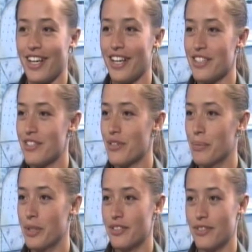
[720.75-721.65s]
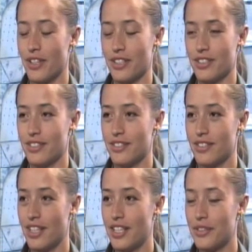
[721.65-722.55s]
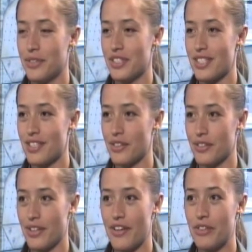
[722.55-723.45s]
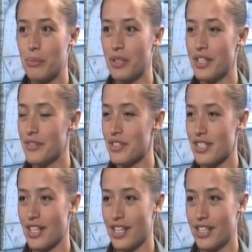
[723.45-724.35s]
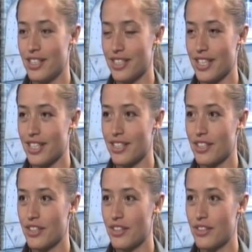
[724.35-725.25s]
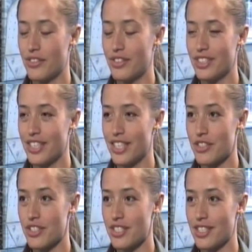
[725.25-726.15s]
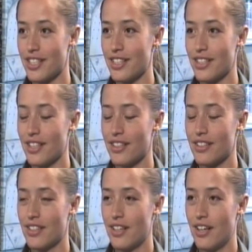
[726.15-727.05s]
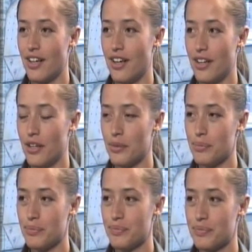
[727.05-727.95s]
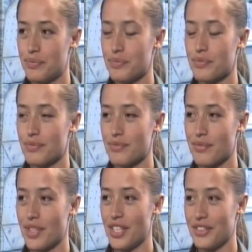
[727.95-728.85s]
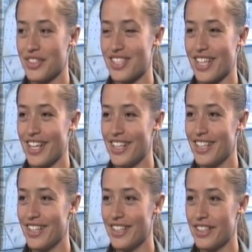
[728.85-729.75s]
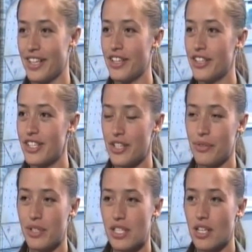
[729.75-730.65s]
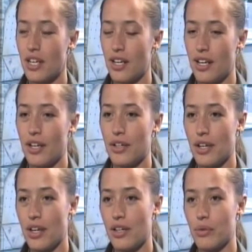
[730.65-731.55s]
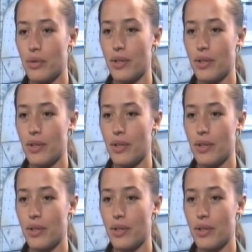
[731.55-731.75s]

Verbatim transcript: I had so much fun. And it was, you know, everybody was there and like really interested and, um, you know, excited. And the energy was, it,